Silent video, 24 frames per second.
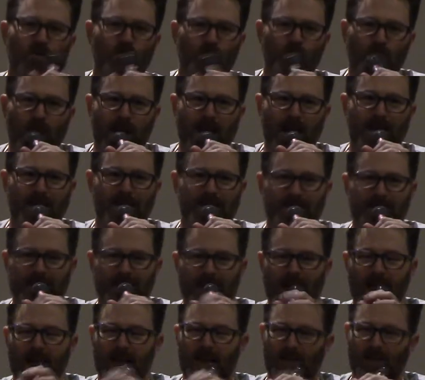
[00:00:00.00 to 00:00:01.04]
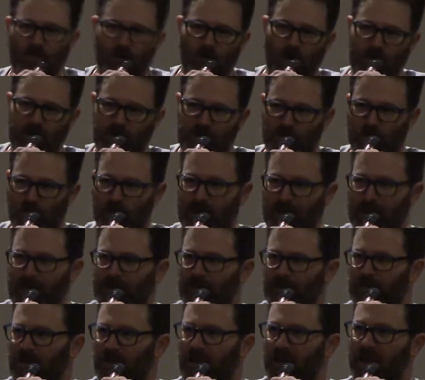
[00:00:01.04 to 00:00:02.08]
Ran inside, watched
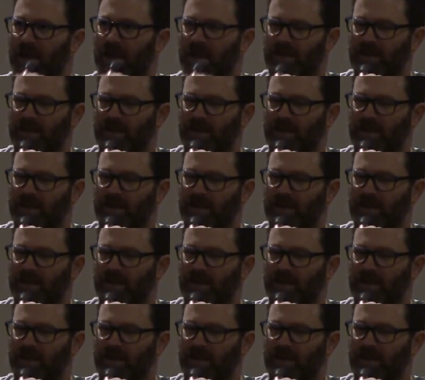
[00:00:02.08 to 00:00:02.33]
Ween play,